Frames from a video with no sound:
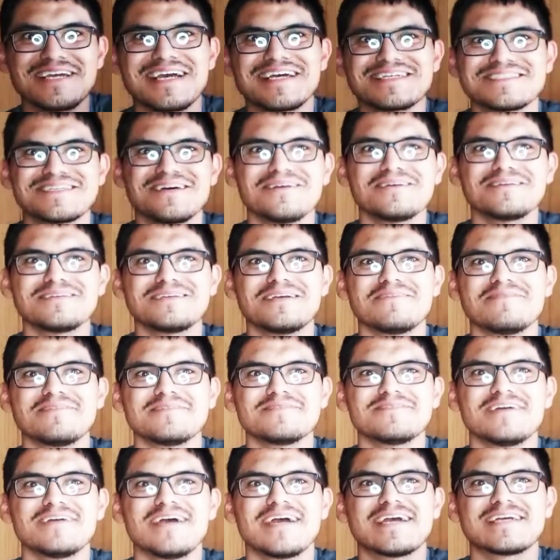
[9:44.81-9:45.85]
you guys saw the Chevy
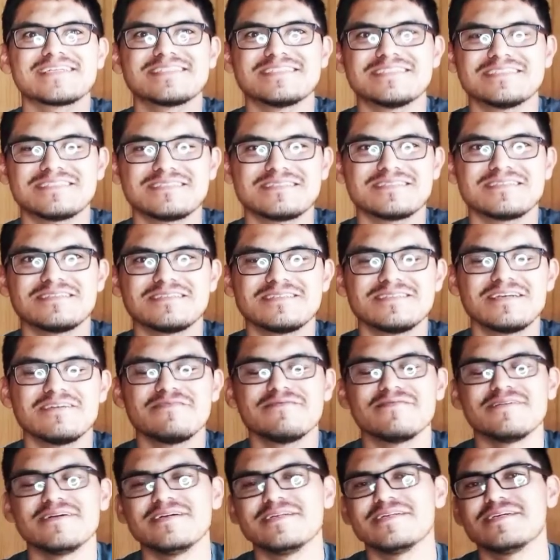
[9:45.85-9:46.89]
Trax and the, Chevy,
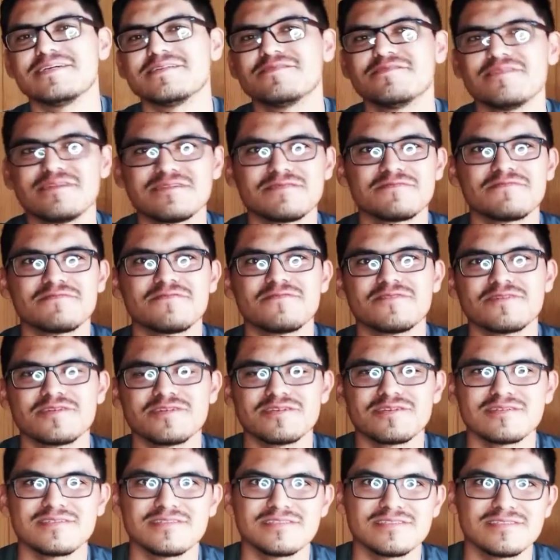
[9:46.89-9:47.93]
and the 2004
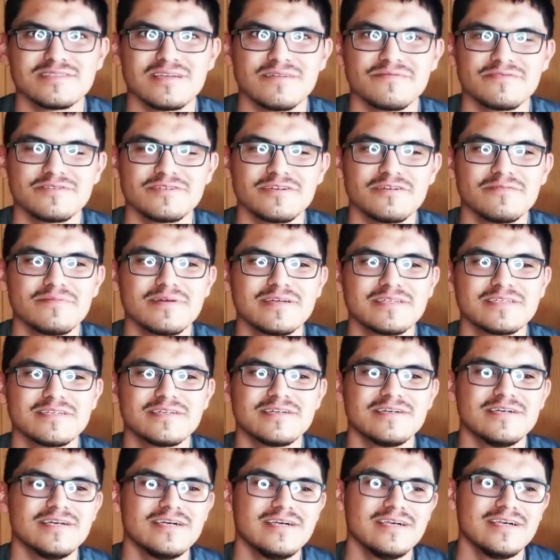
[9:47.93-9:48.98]
Chevy
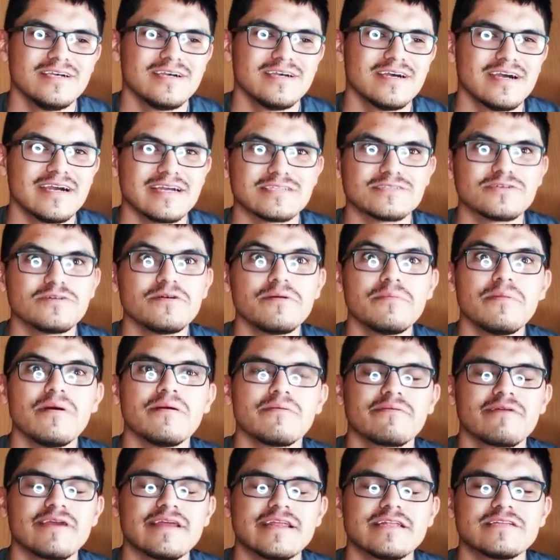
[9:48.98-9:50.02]
Trailblazer. Alright, so I'm
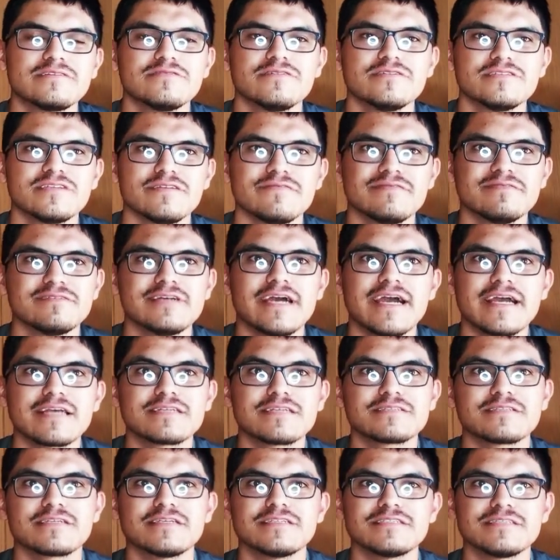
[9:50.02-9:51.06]
upgrading to the Chevy
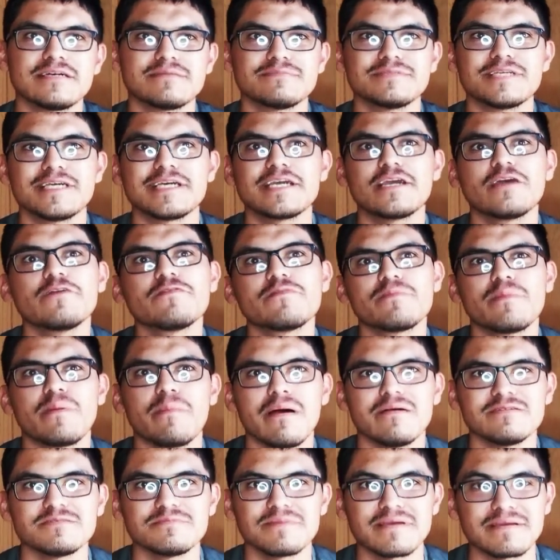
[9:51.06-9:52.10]
Trax because I'm taking over my
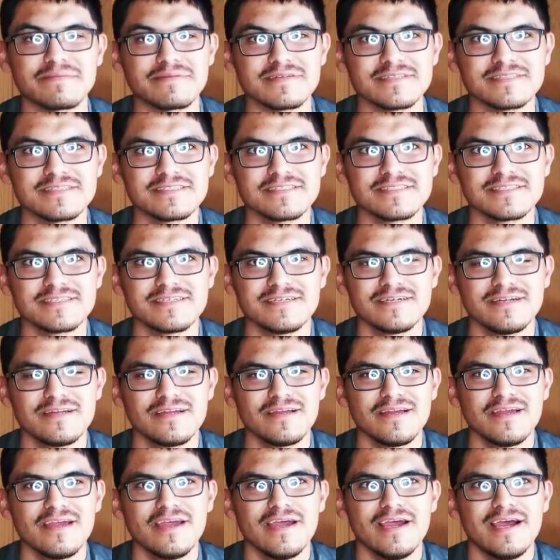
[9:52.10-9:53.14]
mom's payments.
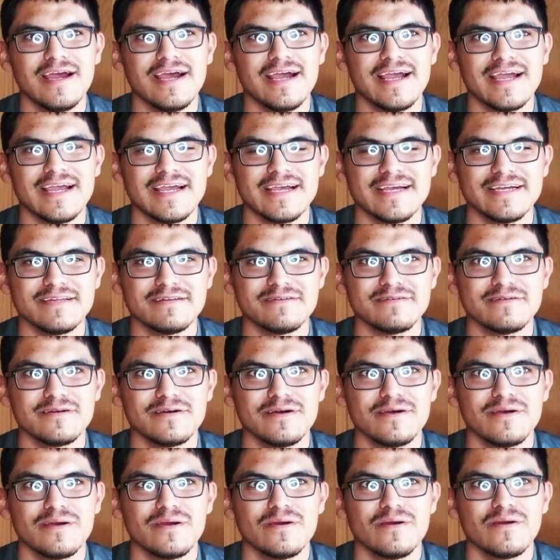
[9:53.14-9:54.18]
And
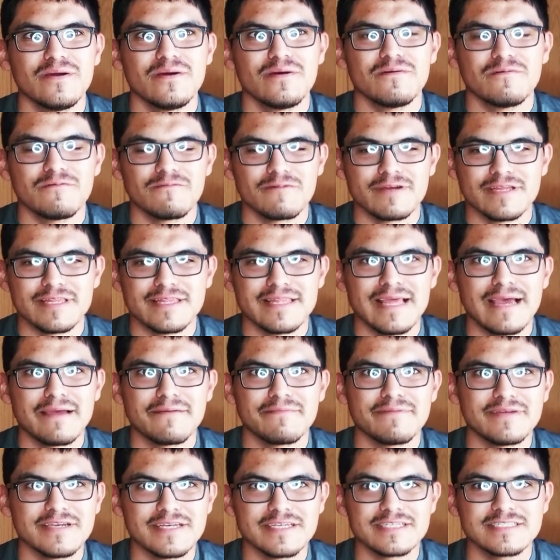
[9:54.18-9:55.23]
with
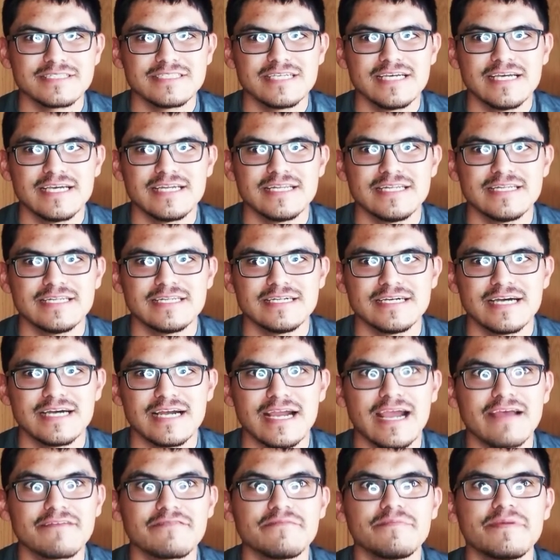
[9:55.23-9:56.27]
that being said, I
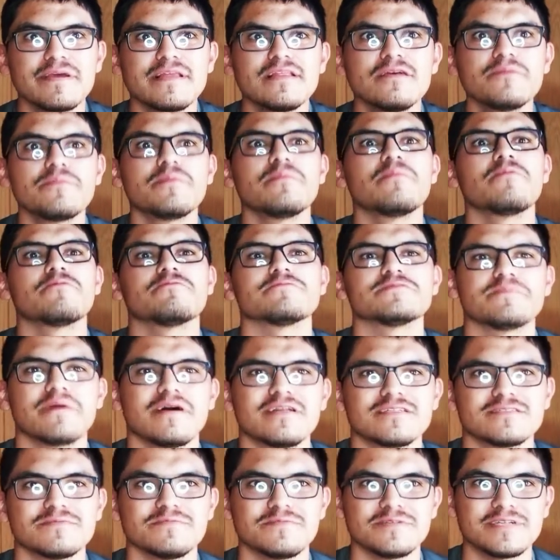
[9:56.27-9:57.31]
have to be a little bit more
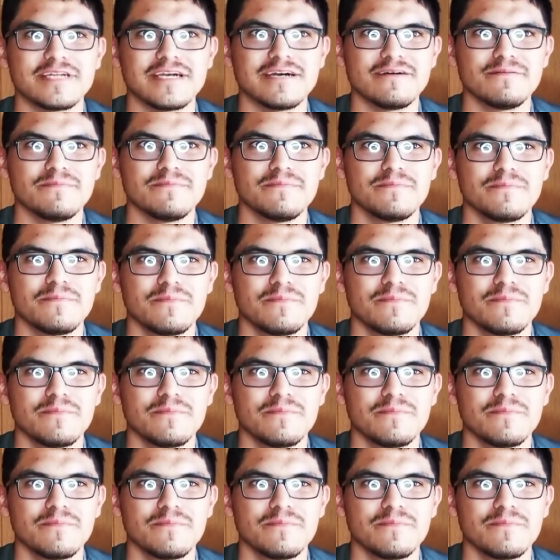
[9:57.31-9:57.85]
responsible now.